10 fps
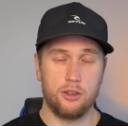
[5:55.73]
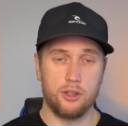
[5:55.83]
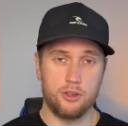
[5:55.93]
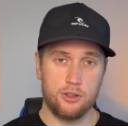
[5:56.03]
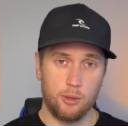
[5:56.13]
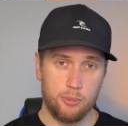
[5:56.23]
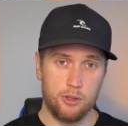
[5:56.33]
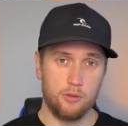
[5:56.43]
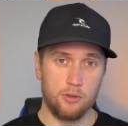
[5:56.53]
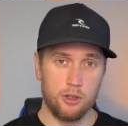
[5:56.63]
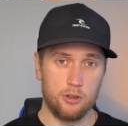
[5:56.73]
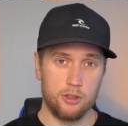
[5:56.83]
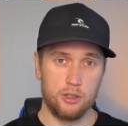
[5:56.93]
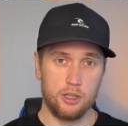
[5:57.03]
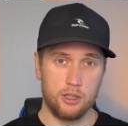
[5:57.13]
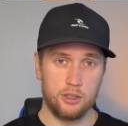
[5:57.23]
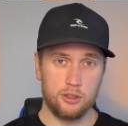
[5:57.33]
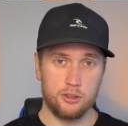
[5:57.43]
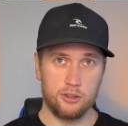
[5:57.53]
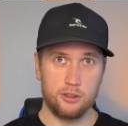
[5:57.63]
There's something very
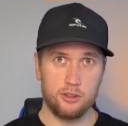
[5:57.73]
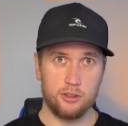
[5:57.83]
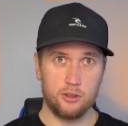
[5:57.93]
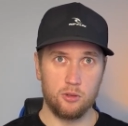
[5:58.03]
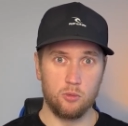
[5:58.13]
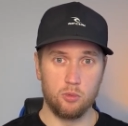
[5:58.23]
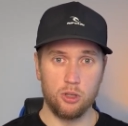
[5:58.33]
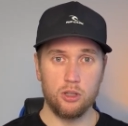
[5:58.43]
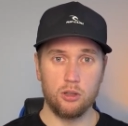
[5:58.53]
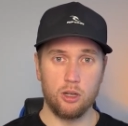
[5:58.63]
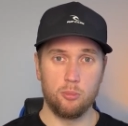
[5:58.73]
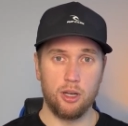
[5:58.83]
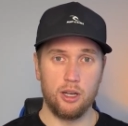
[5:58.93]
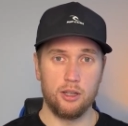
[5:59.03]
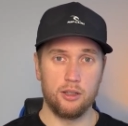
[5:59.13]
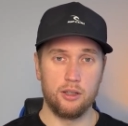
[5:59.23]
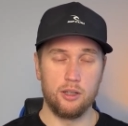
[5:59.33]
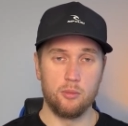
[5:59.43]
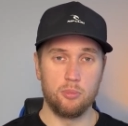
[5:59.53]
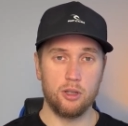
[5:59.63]
real about
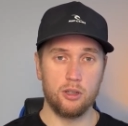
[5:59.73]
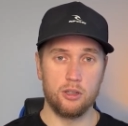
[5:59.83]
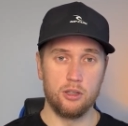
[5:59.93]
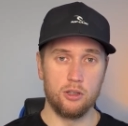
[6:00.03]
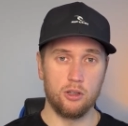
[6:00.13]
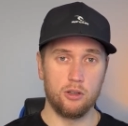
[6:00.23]
the ability